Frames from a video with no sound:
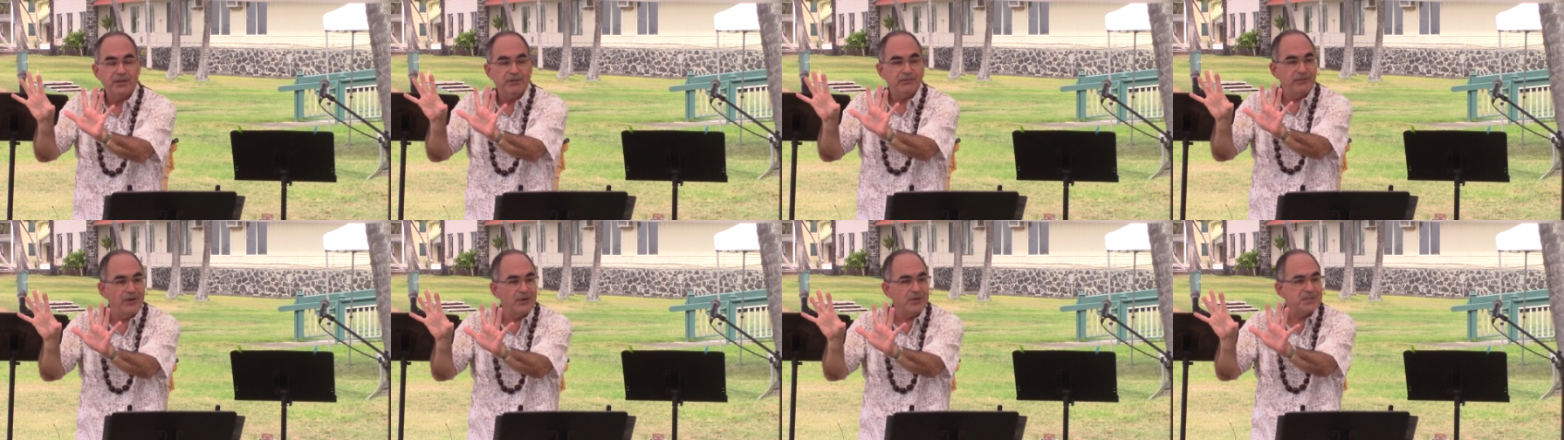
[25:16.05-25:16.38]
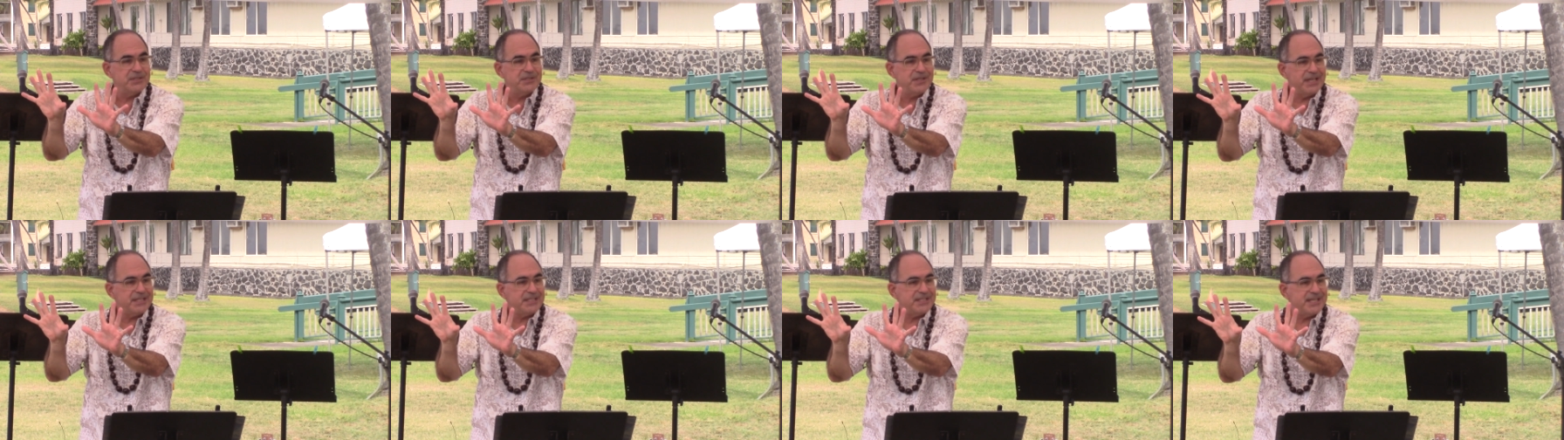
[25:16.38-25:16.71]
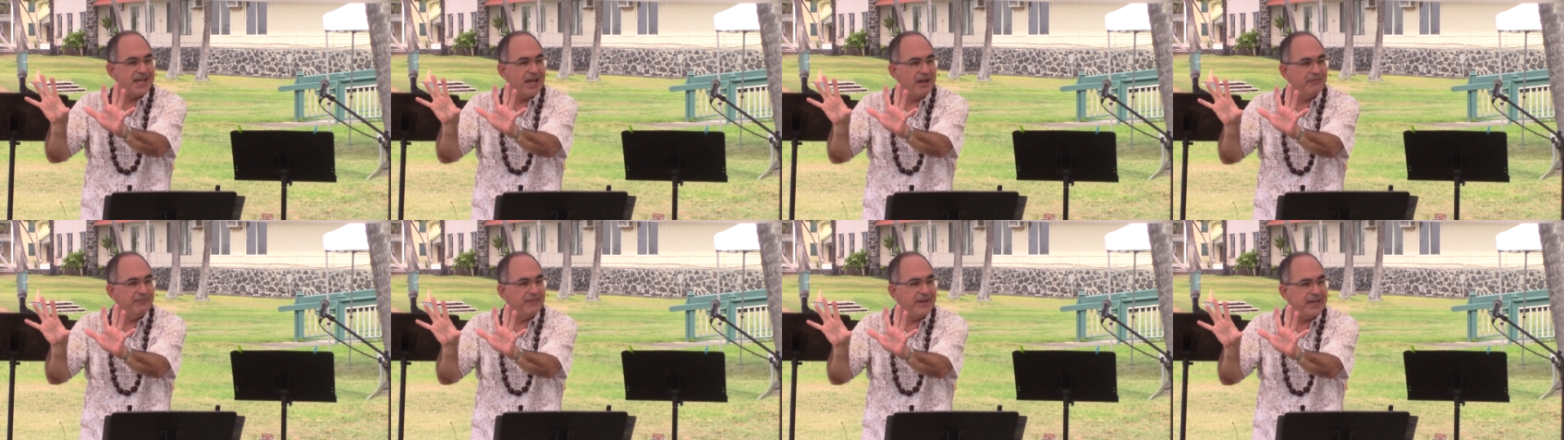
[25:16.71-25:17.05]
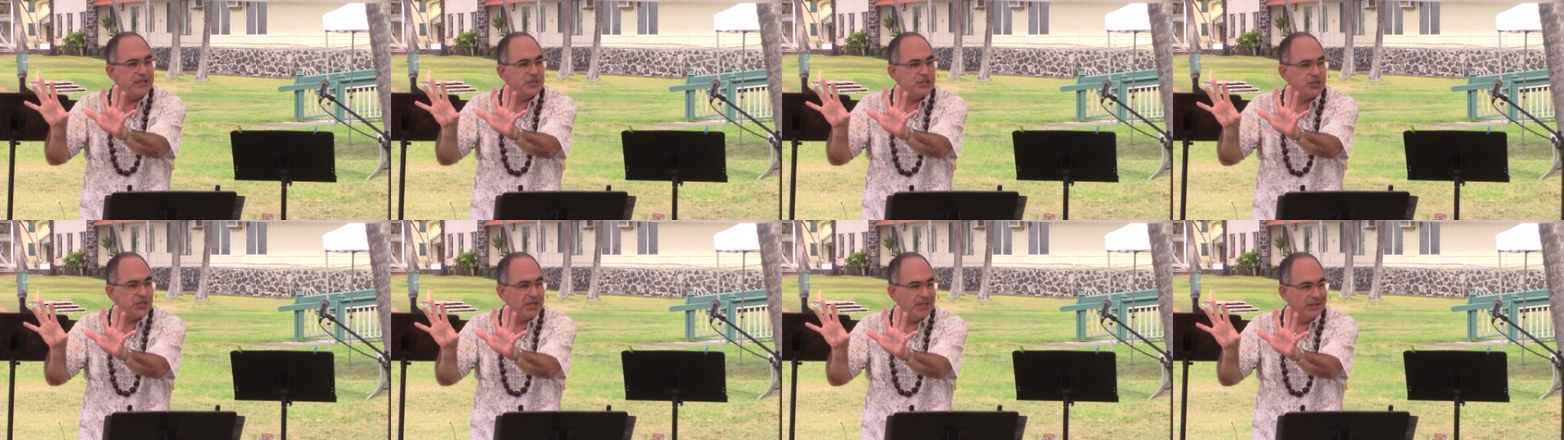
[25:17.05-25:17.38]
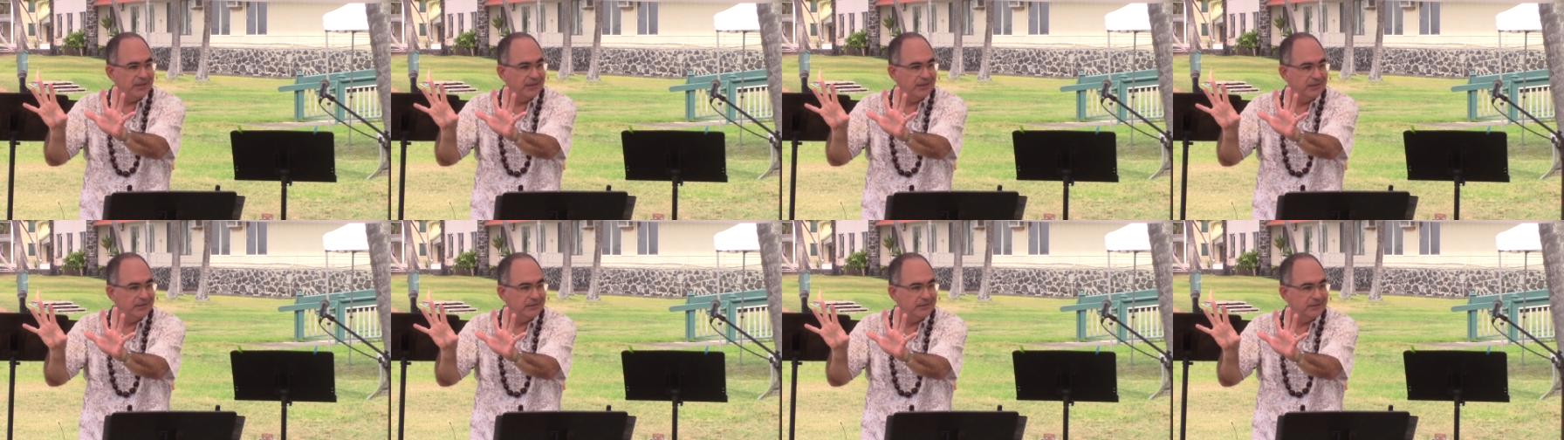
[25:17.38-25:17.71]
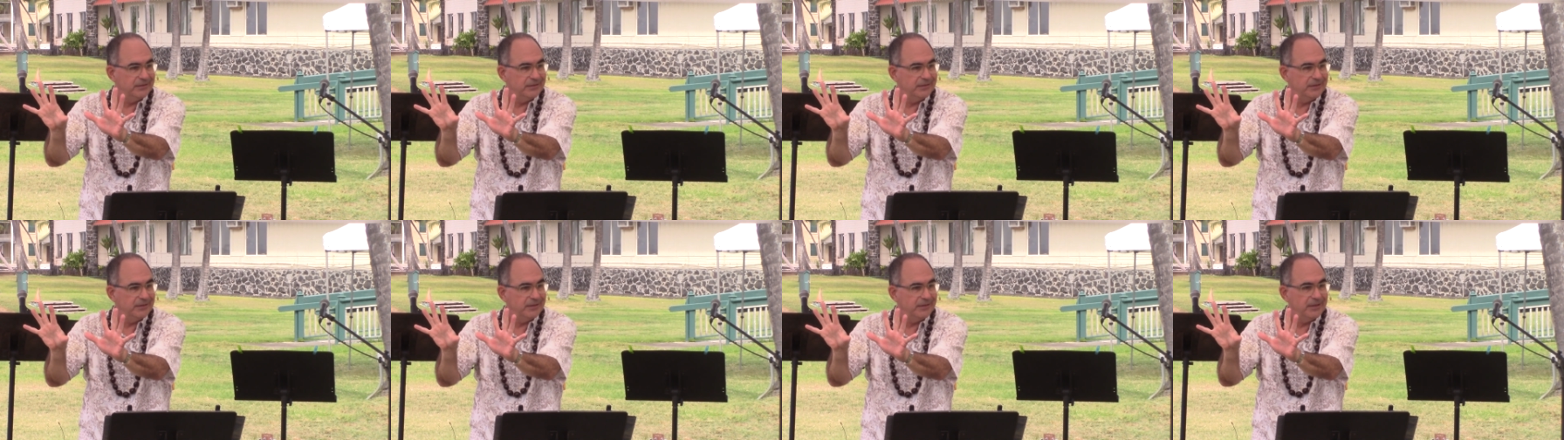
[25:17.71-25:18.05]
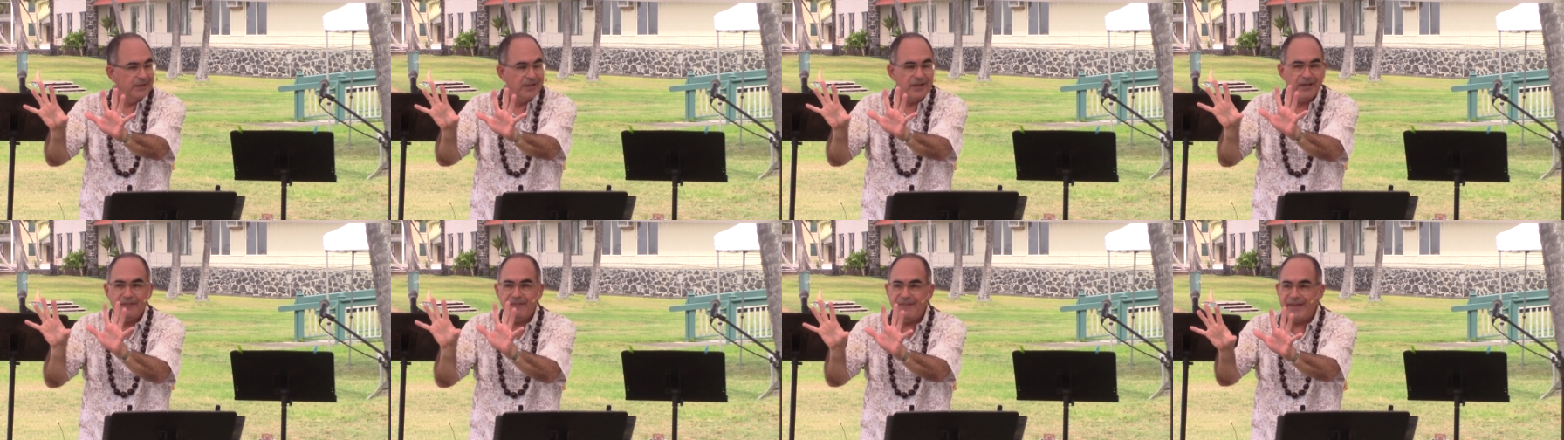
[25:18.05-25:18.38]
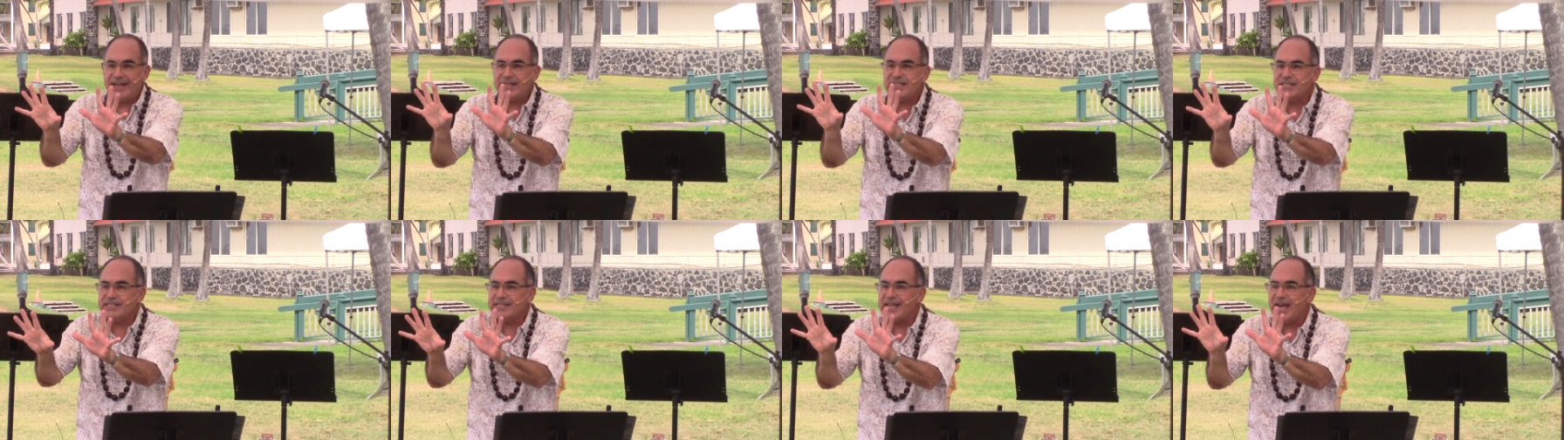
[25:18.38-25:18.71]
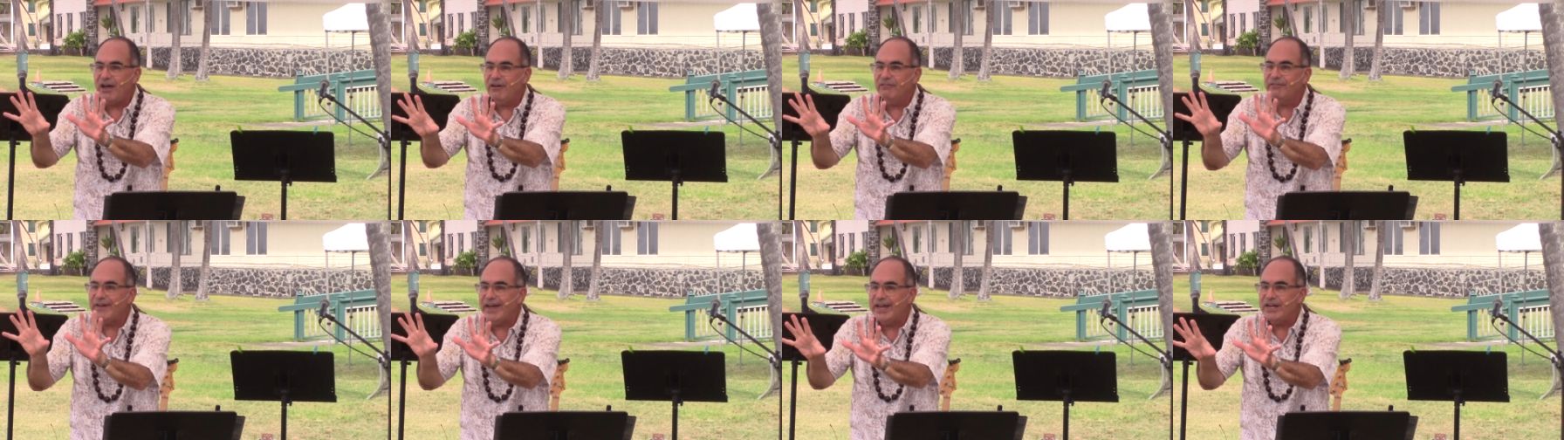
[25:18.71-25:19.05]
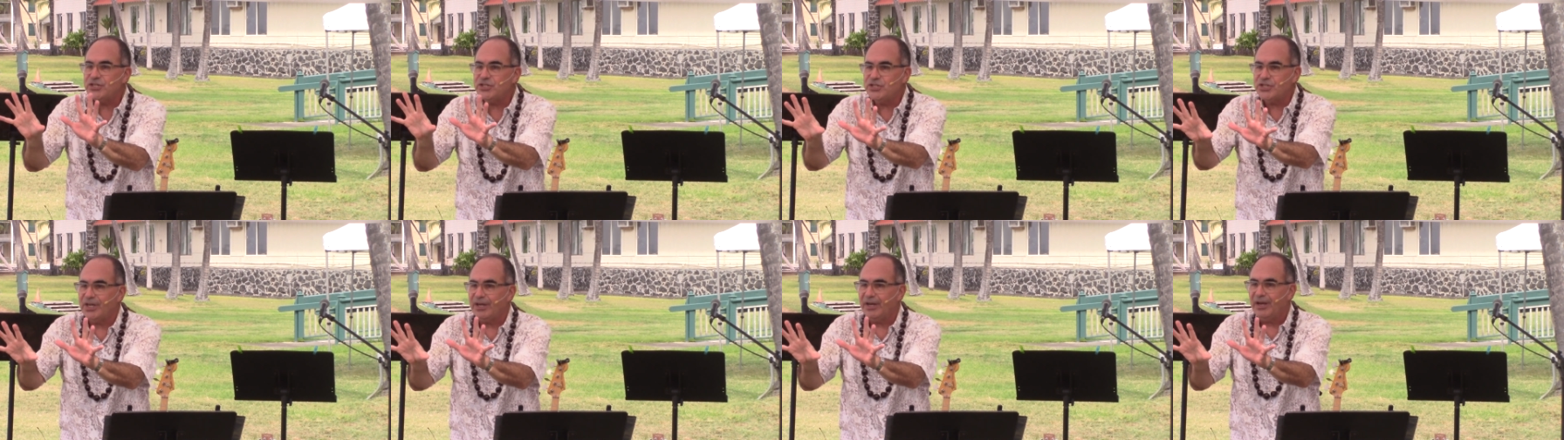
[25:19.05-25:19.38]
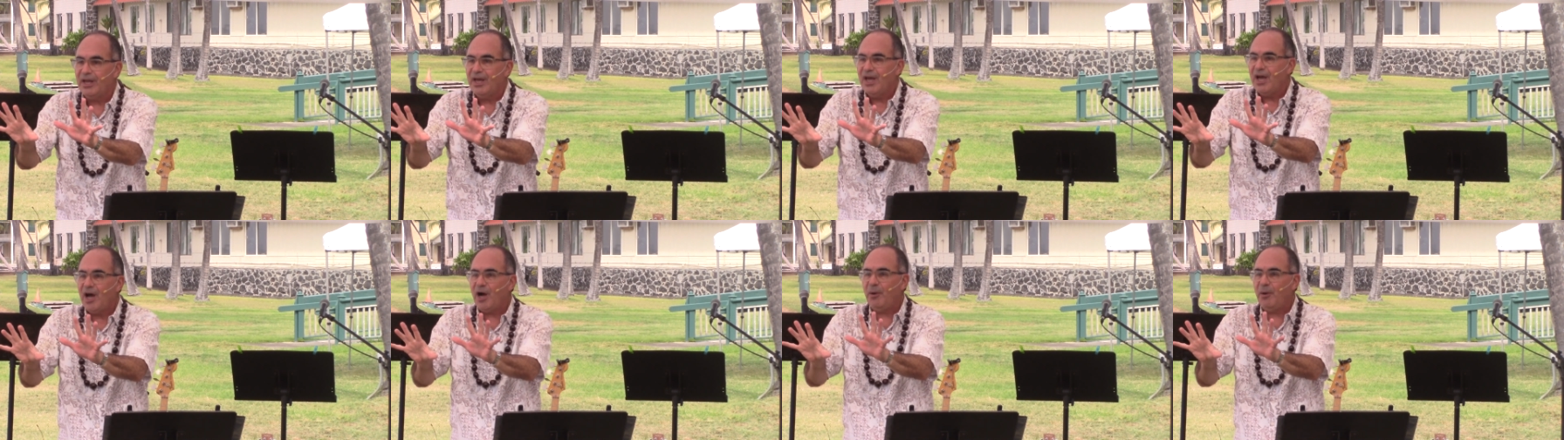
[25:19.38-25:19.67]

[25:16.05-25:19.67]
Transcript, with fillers: Folks, that's salvation. That's salvation.